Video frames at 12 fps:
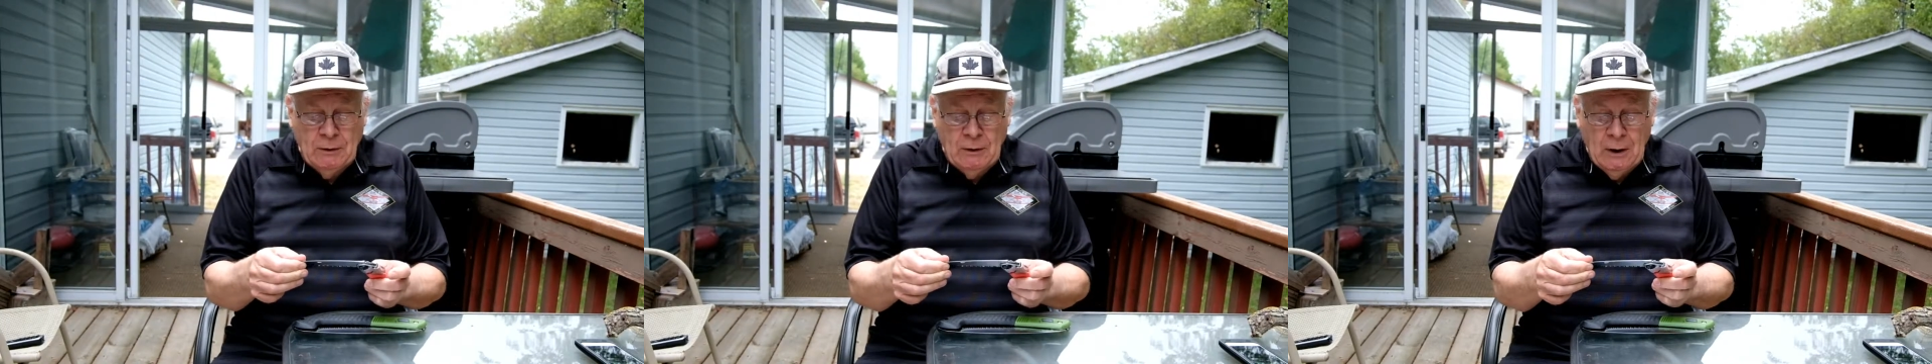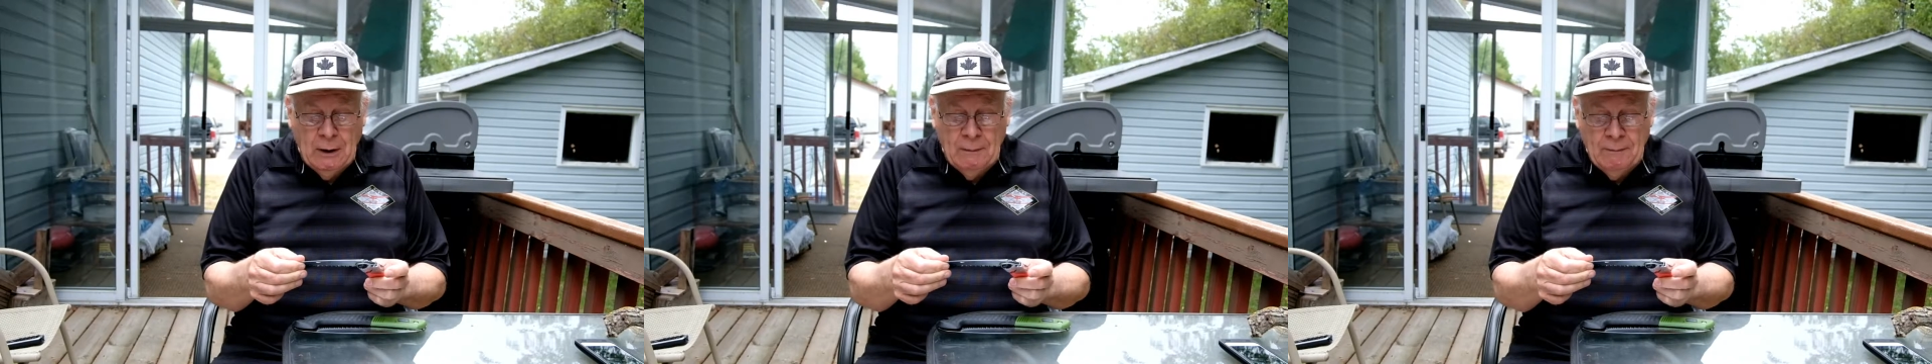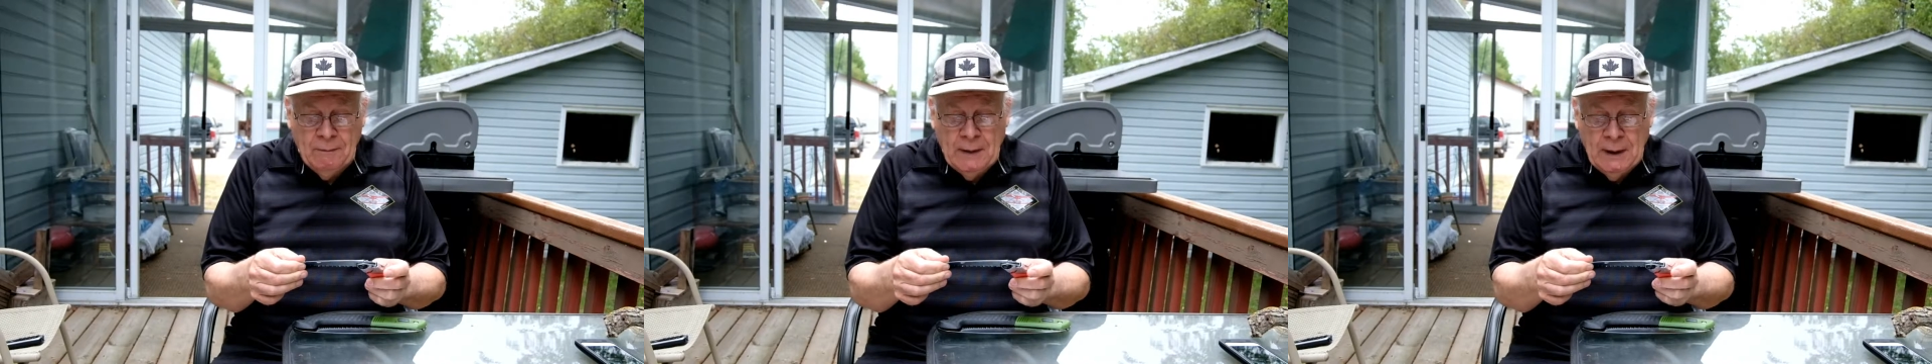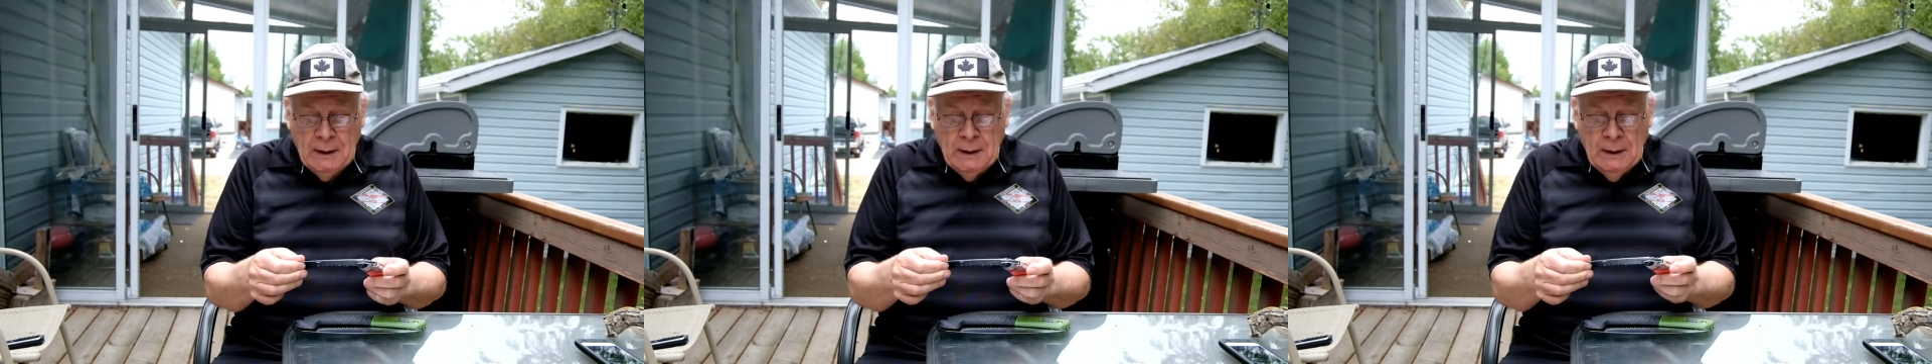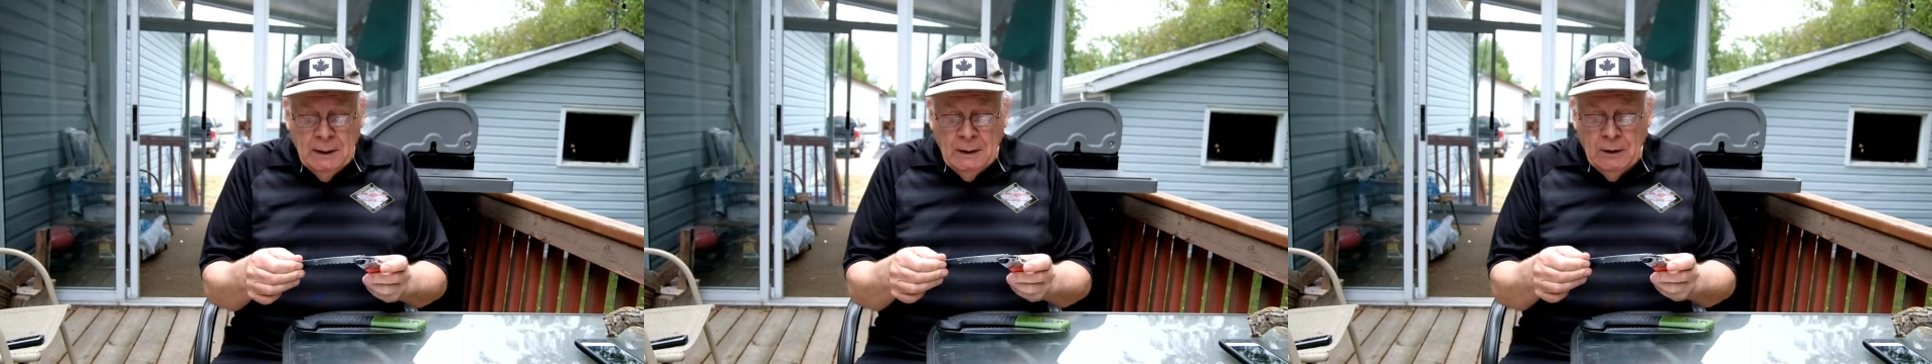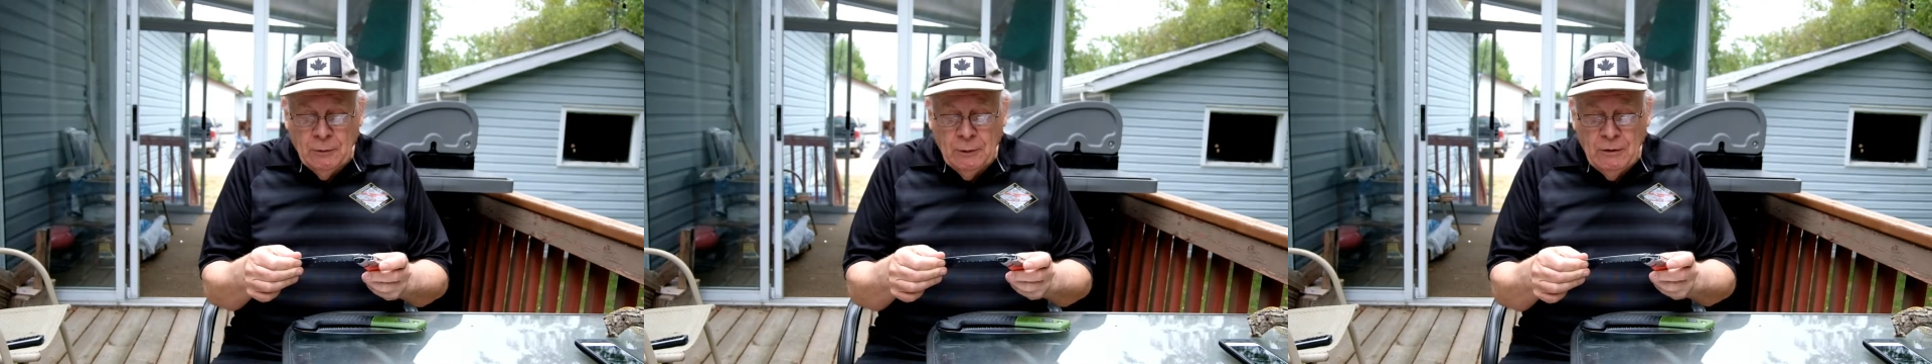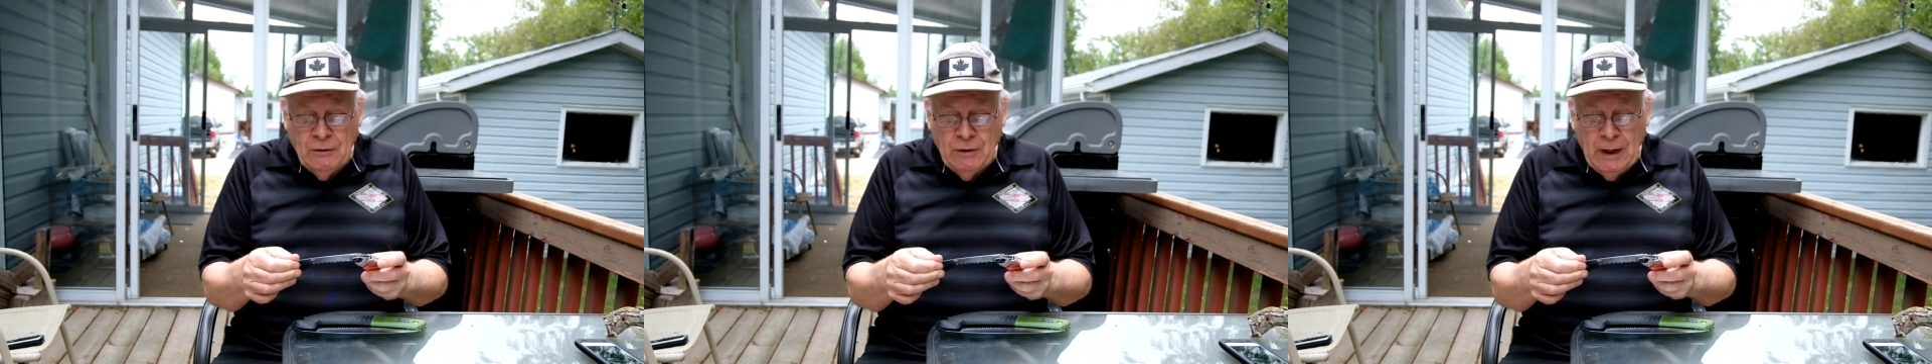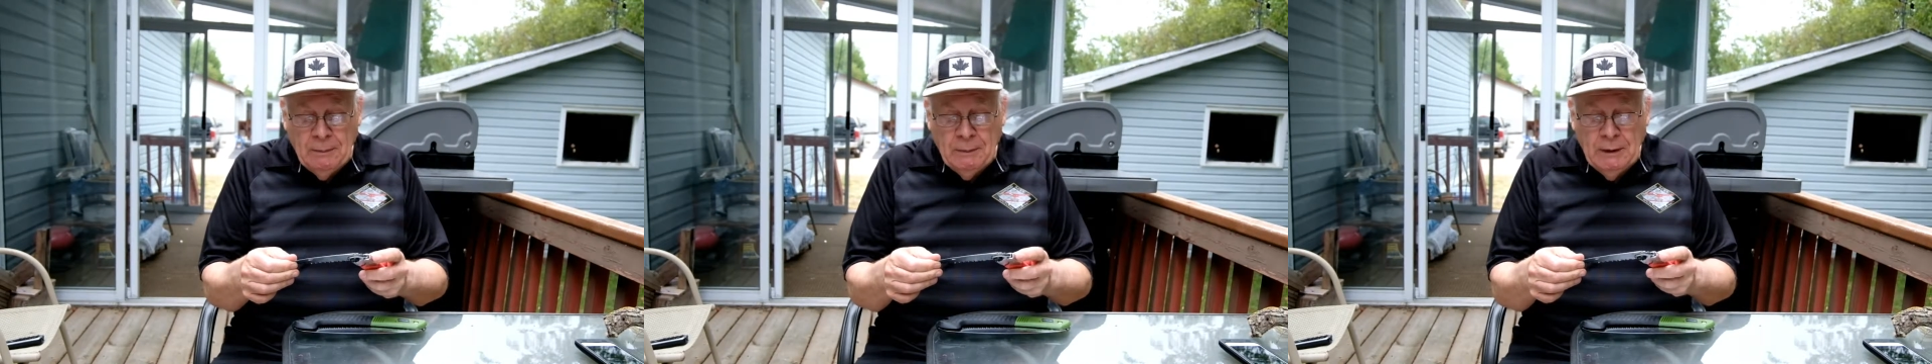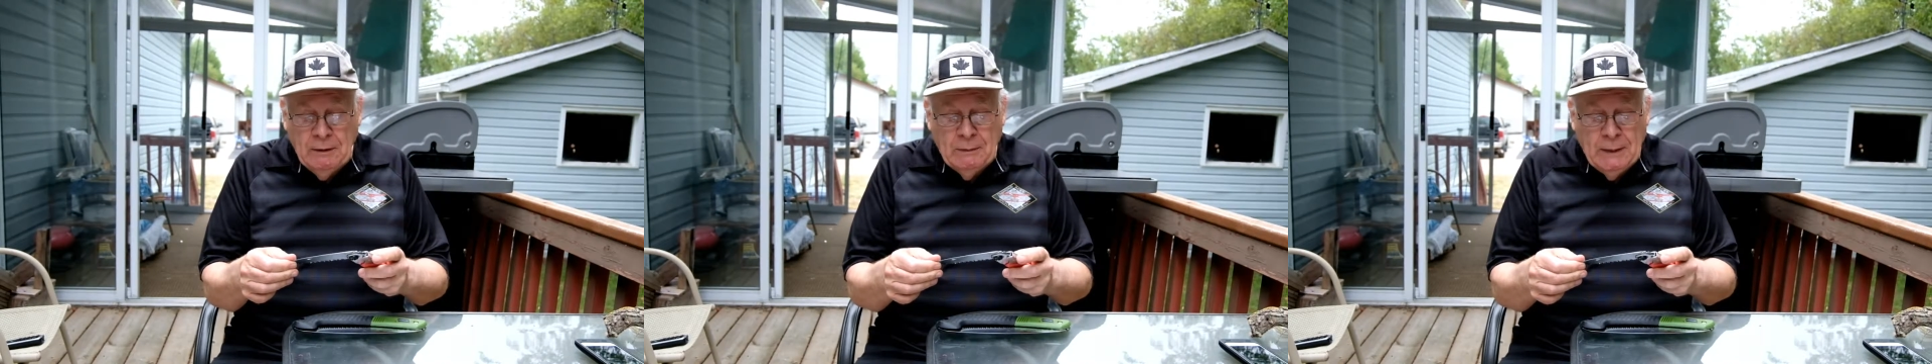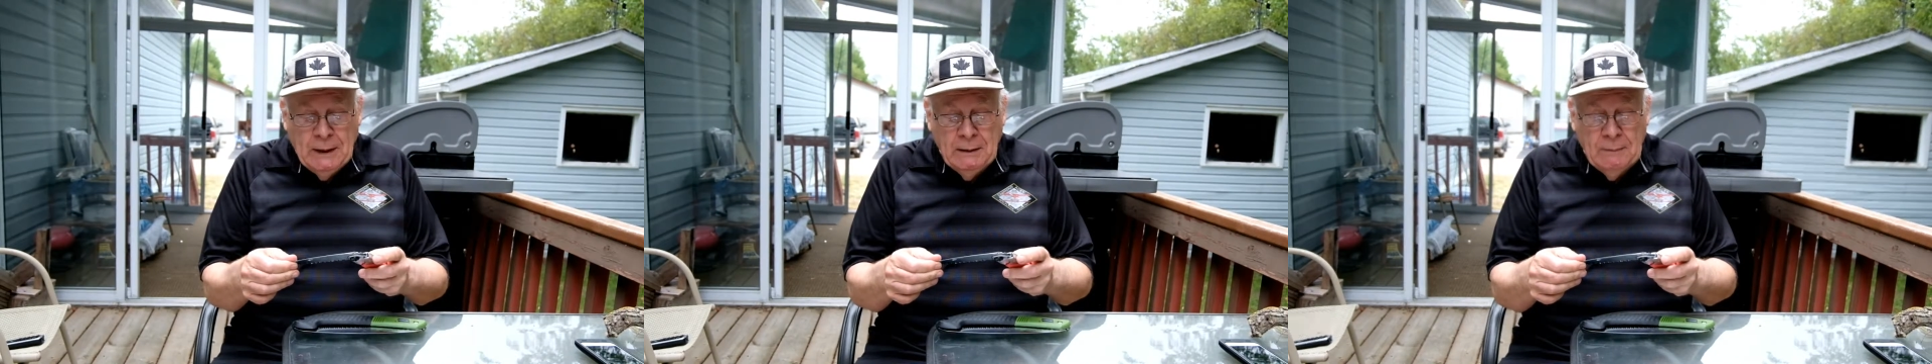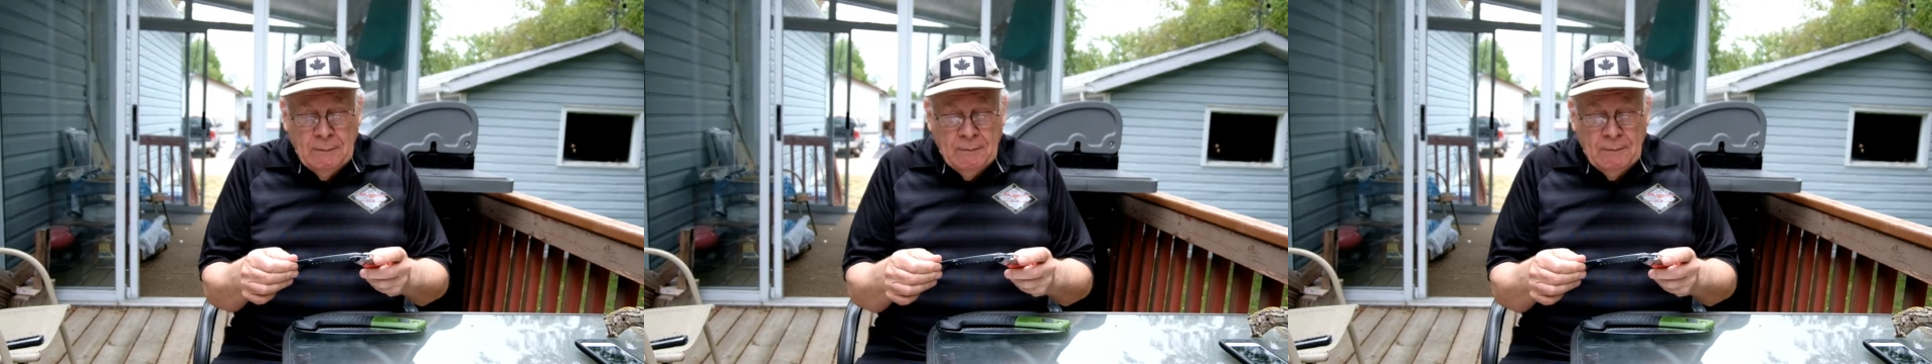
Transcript: saw. This one's Japanese made.